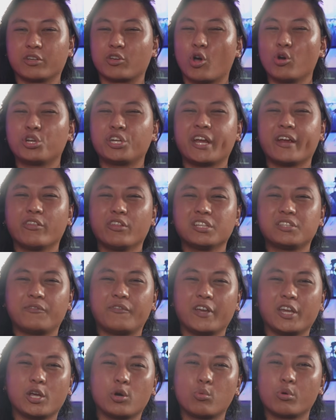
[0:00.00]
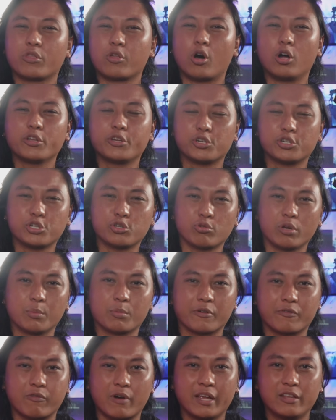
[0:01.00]
Go share this video with all your
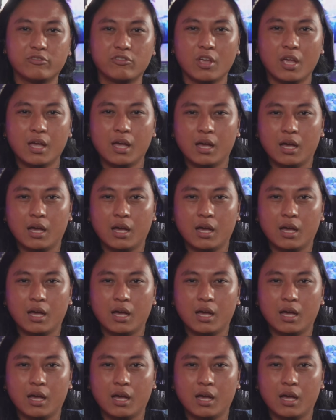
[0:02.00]
streamer friends.